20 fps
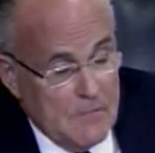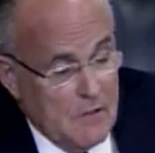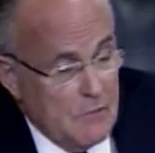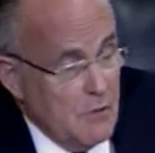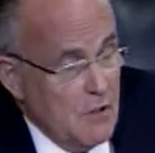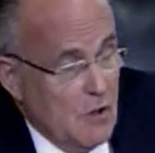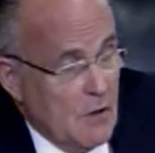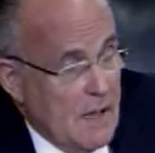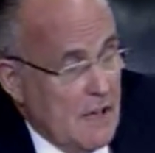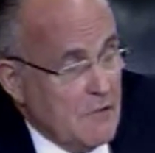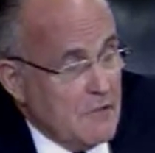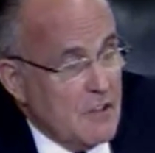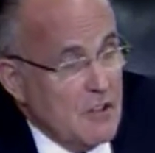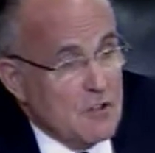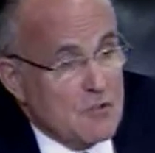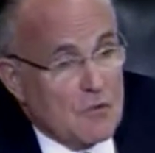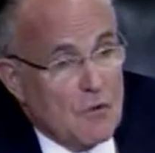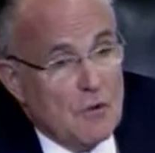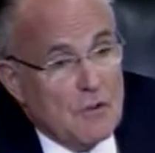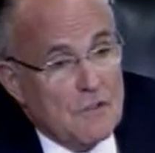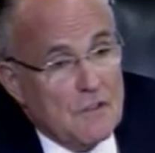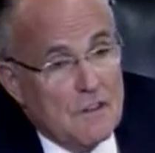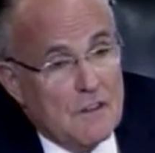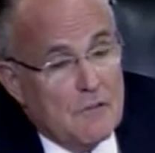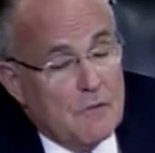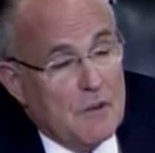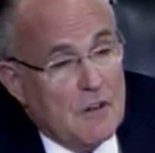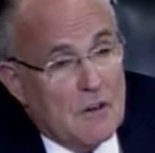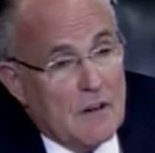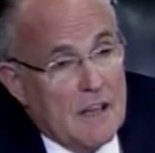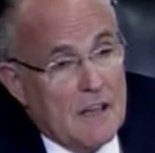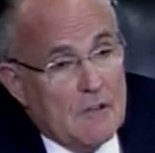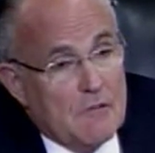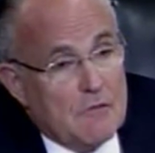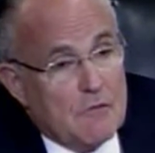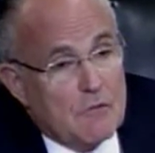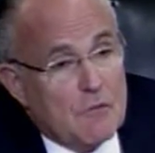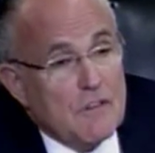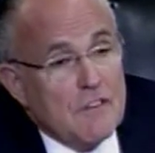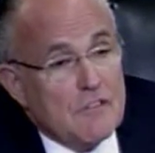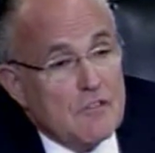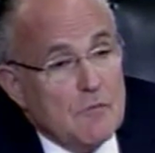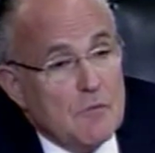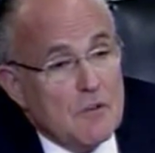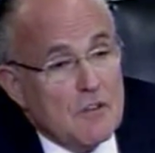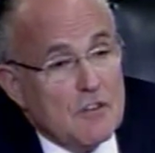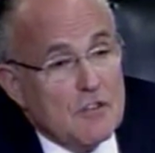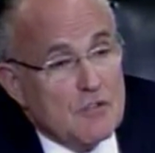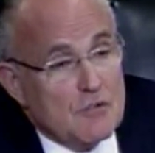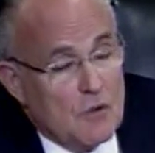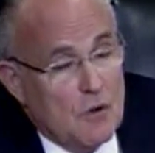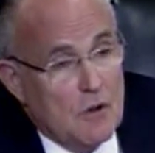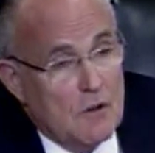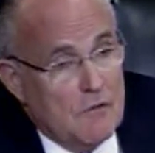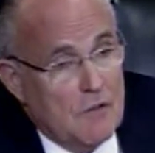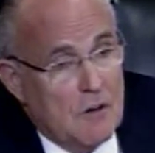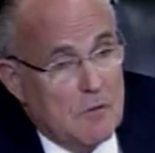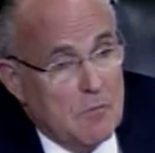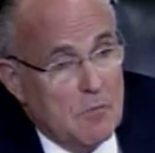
we don't have control, if we don't have reasonable control of our